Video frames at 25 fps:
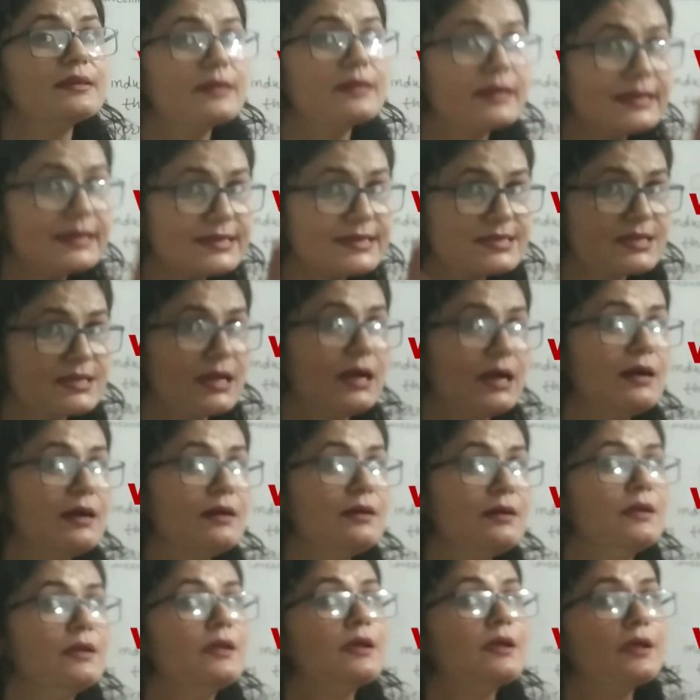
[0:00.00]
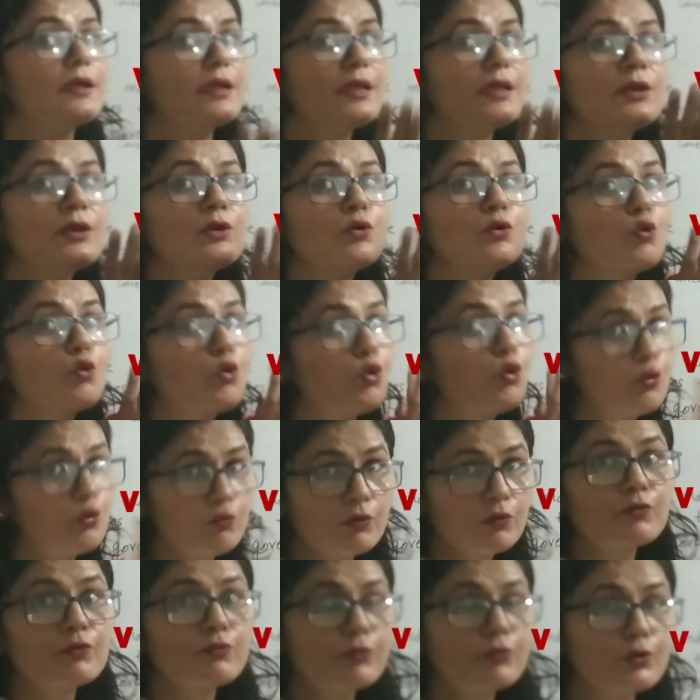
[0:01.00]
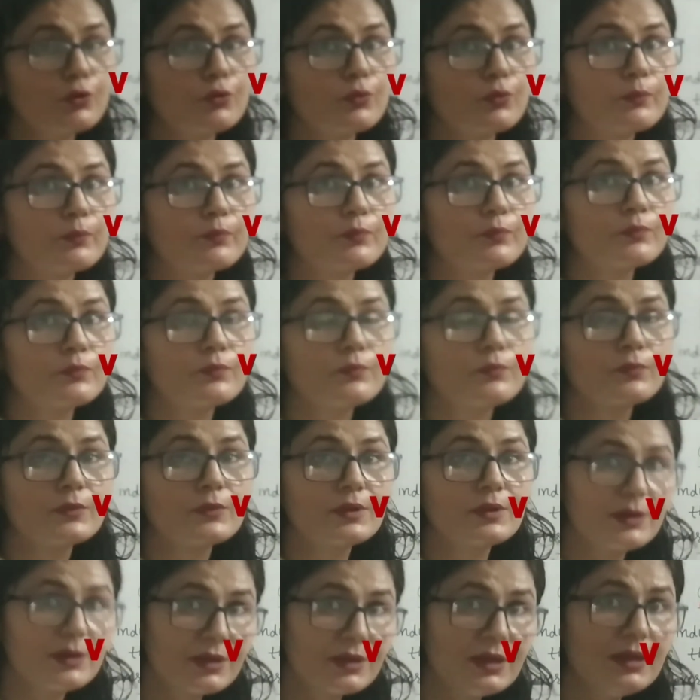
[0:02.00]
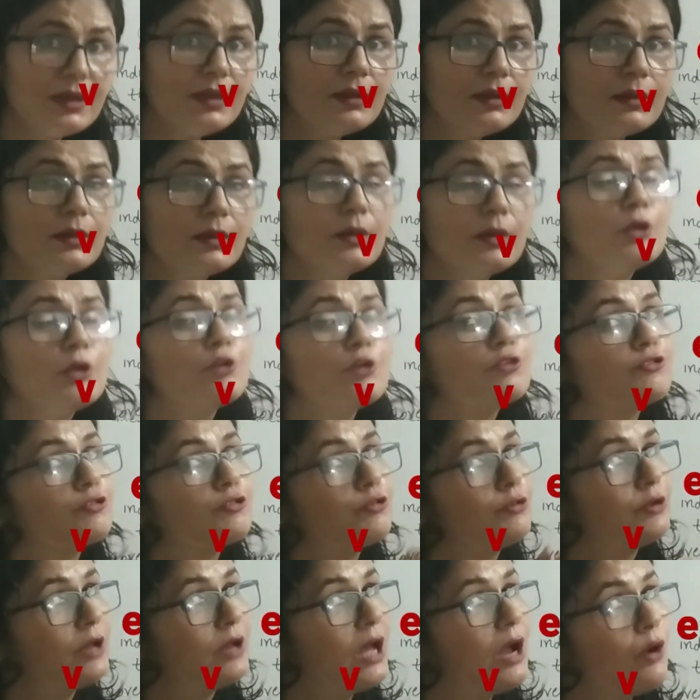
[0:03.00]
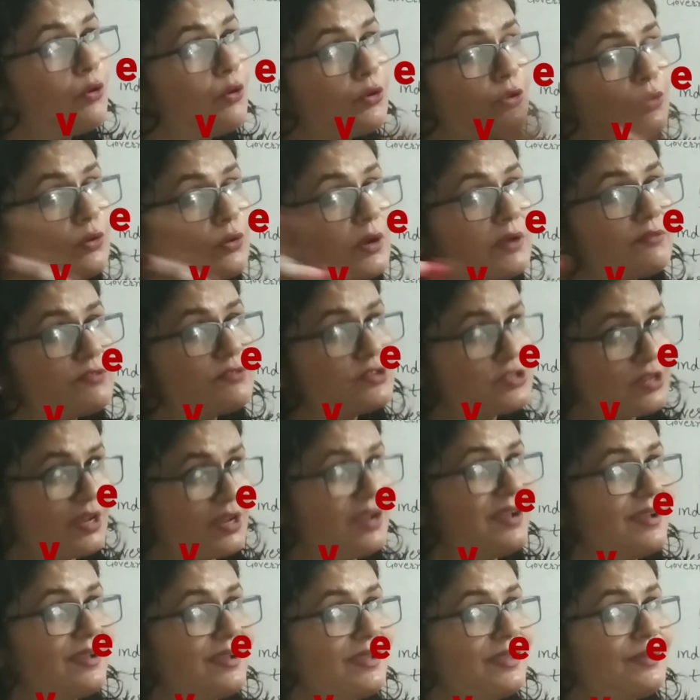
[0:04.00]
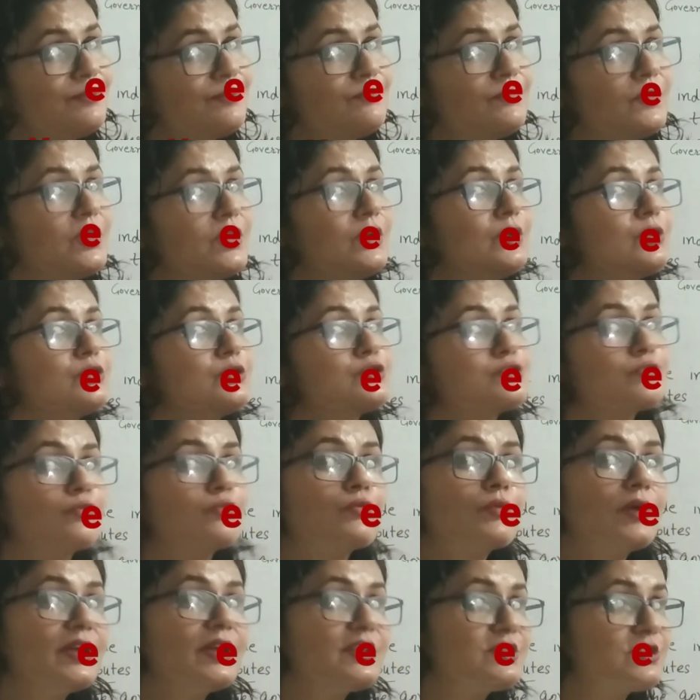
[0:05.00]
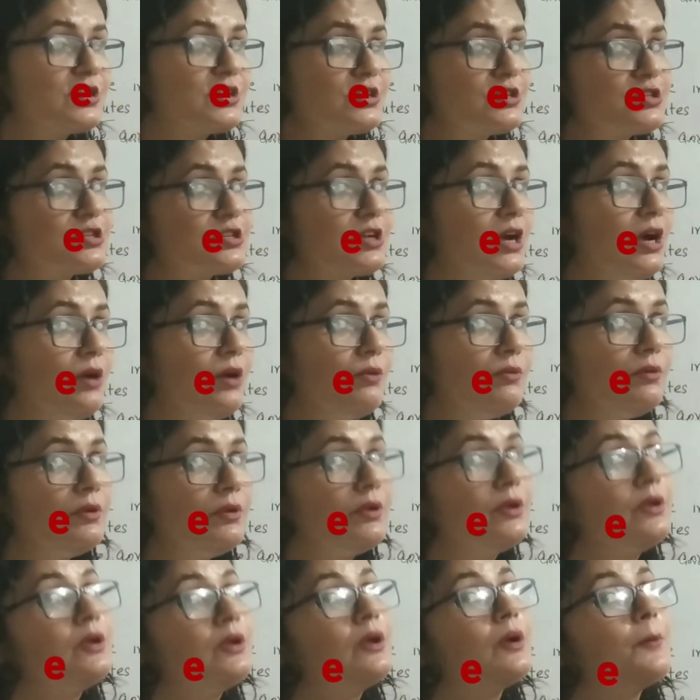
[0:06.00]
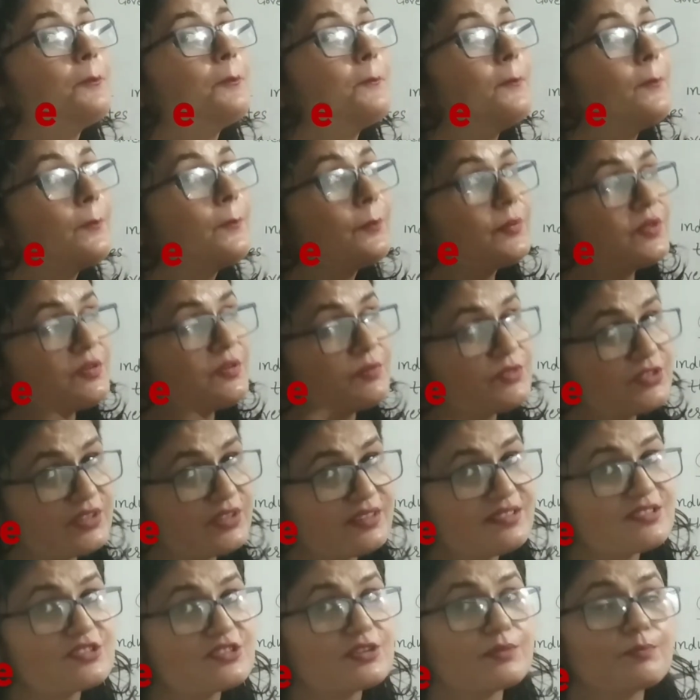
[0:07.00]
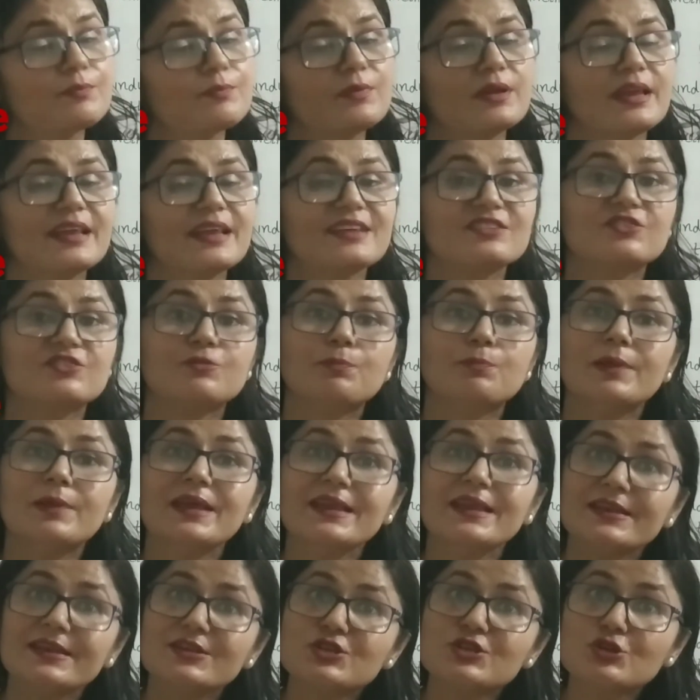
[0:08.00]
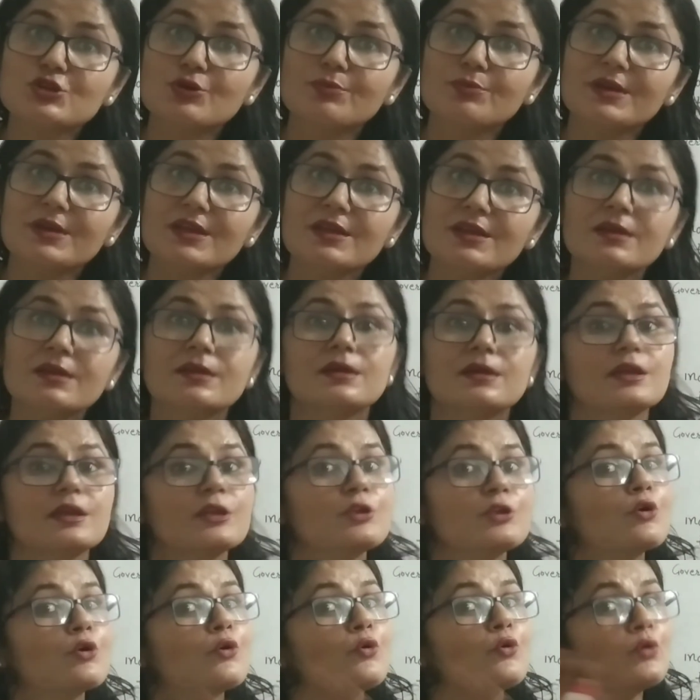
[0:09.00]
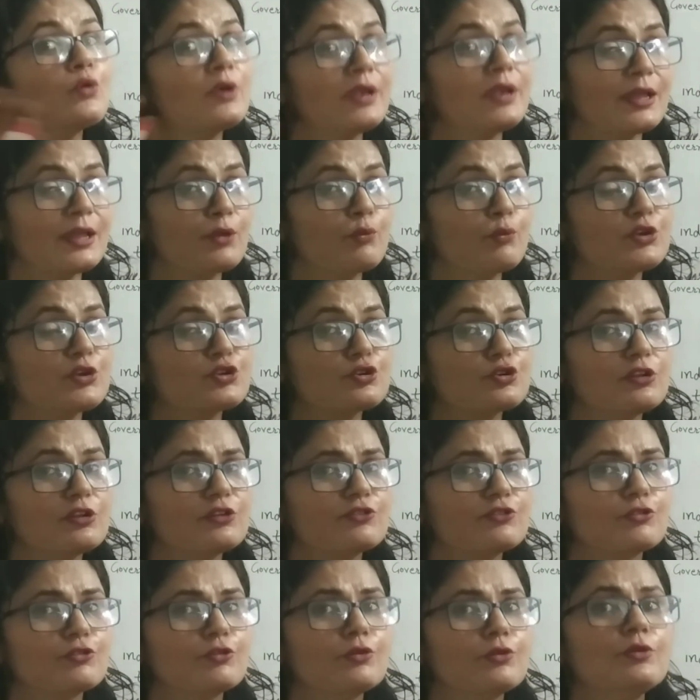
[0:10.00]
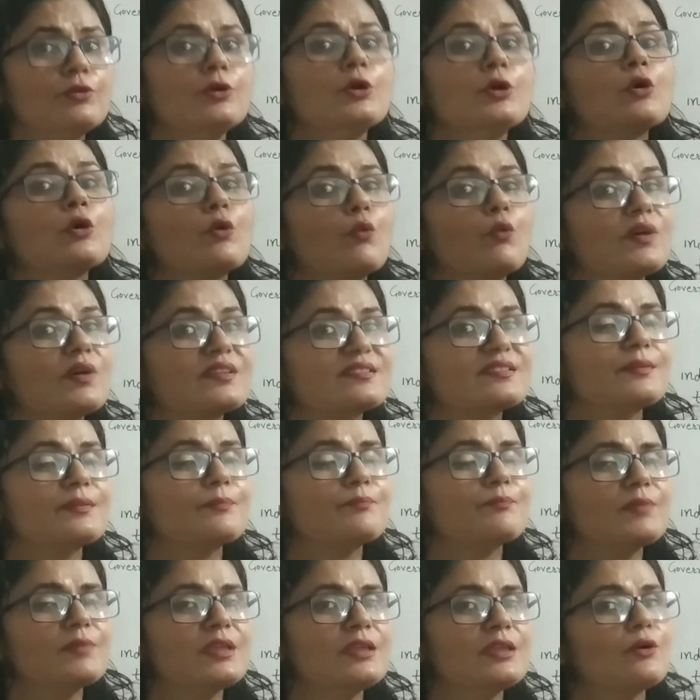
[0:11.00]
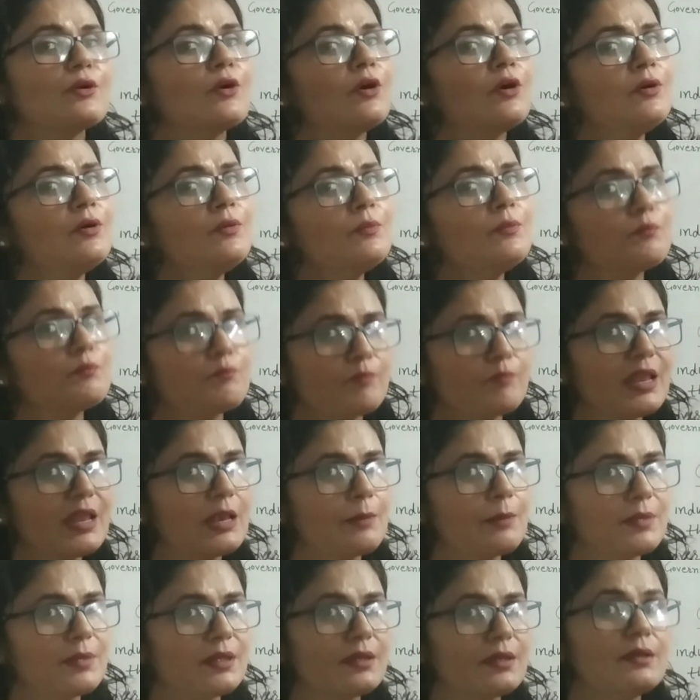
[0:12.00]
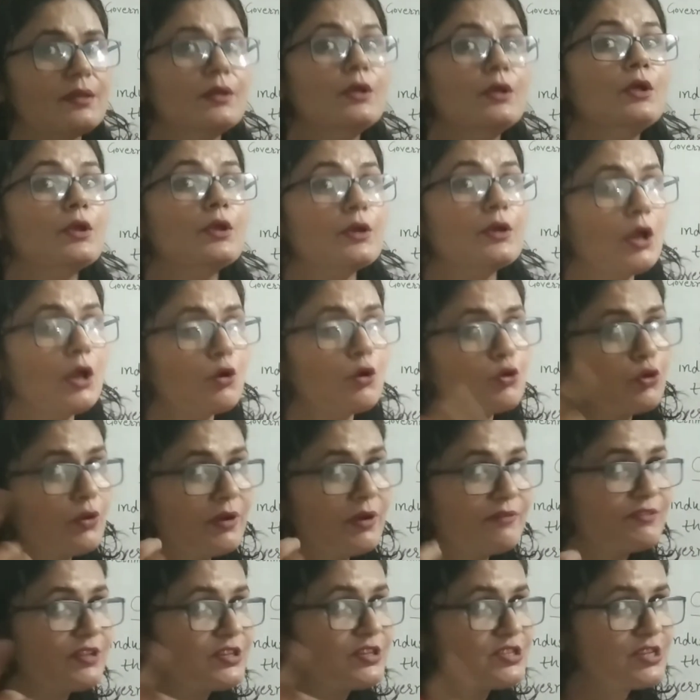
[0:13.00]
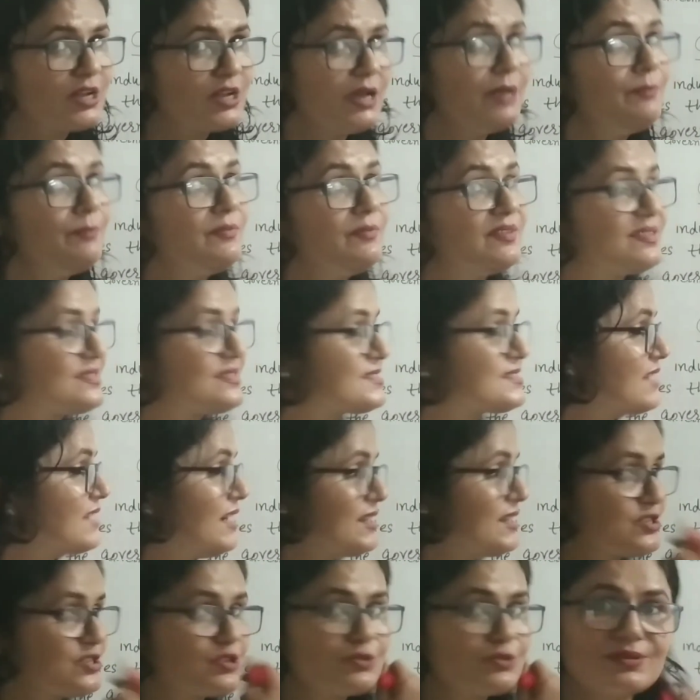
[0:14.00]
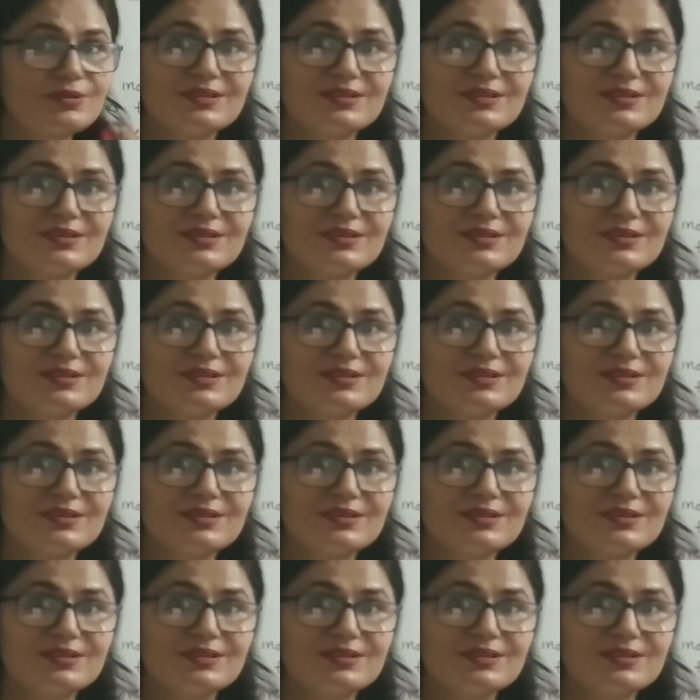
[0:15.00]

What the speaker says: data in overview. Okay, so now you have time to write it down. Just explain it to me in your own language also, WhatsApp me or mail me. Now you have the time, start.